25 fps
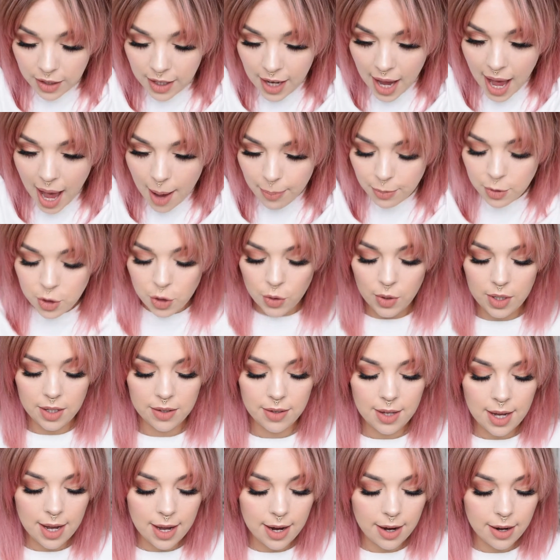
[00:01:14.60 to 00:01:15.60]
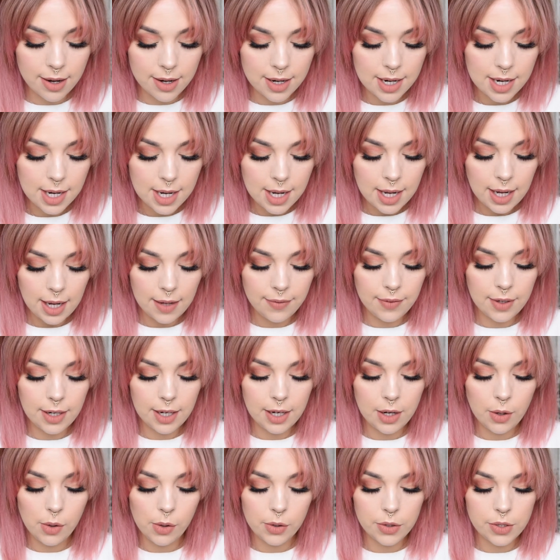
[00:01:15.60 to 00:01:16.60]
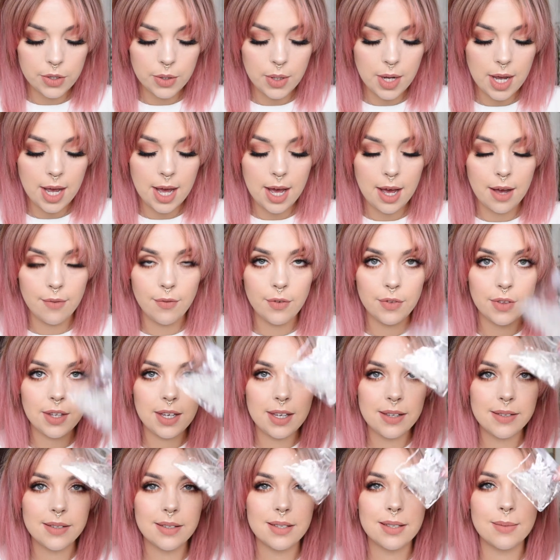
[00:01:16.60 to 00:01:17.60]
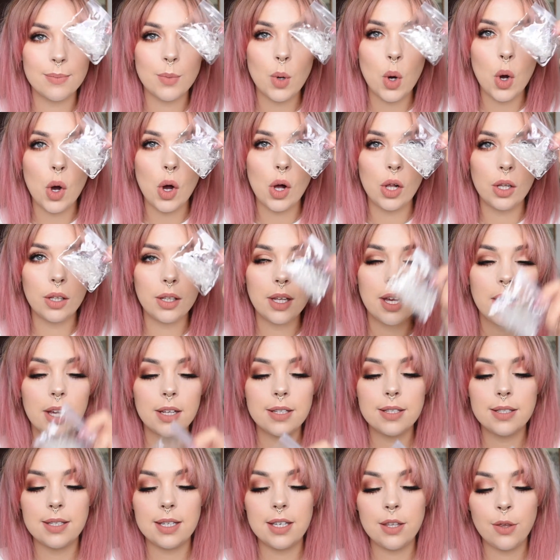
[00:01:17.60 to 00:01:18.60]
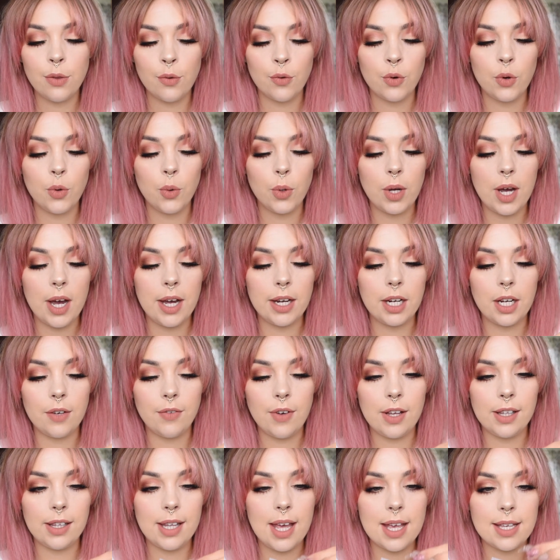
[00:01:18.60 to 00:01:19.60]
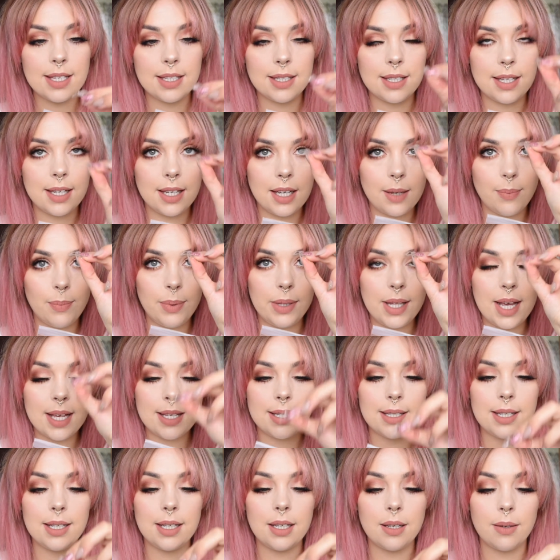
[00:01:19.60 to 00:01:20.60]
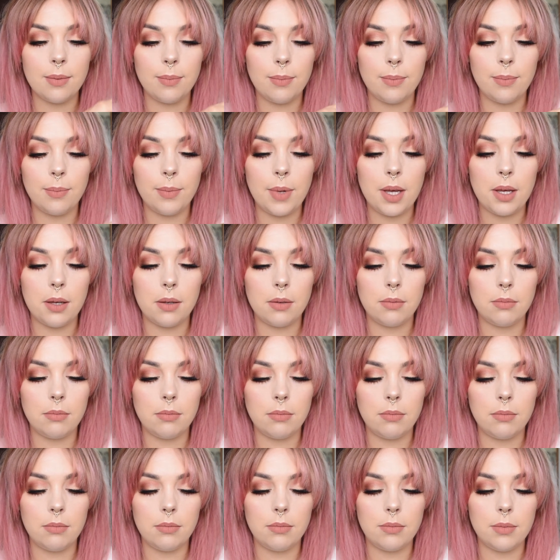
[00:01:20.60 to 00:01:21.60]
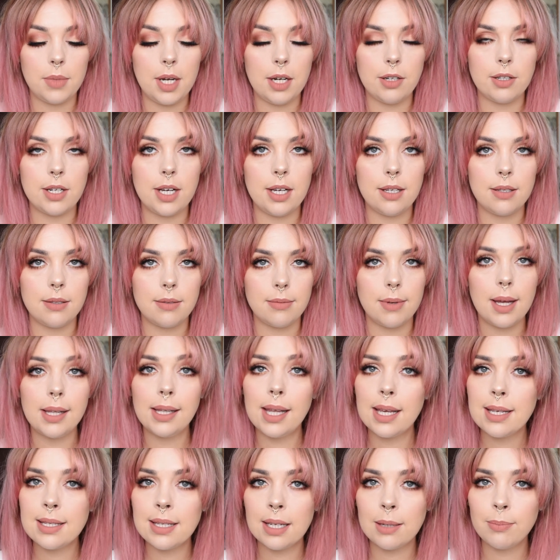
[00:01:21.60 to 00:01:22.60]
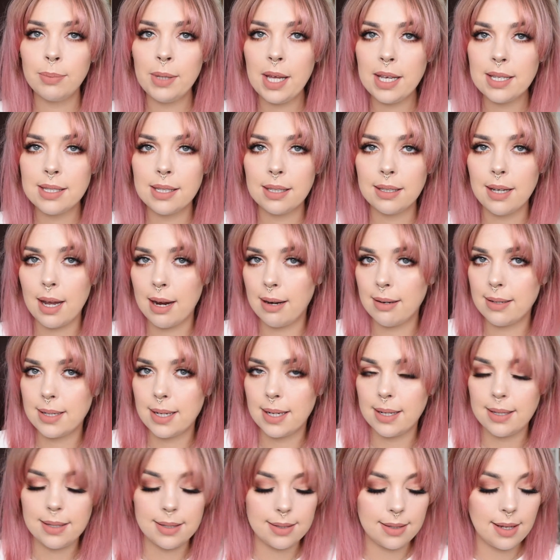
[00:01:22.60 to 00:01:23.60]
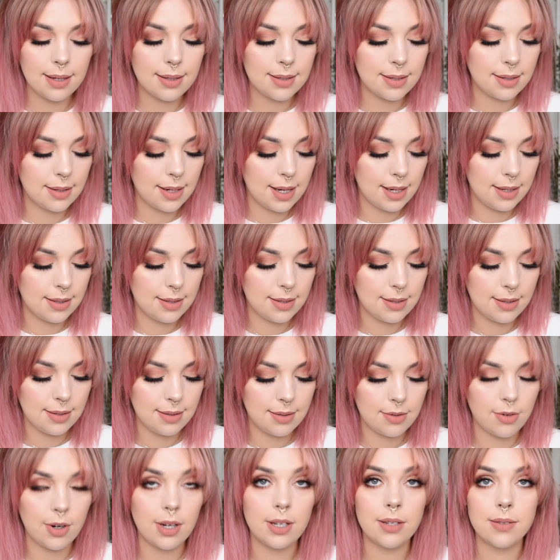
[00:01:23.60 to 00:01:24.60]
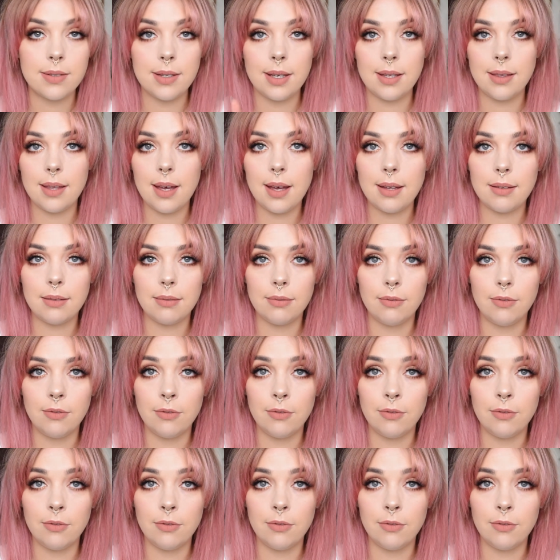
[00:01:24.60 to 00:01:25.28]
capturing the hair, and then I also have these small see-through kind of elastic plastic hair ties. Elastic plastic hair ties. That's a nice, try to say that.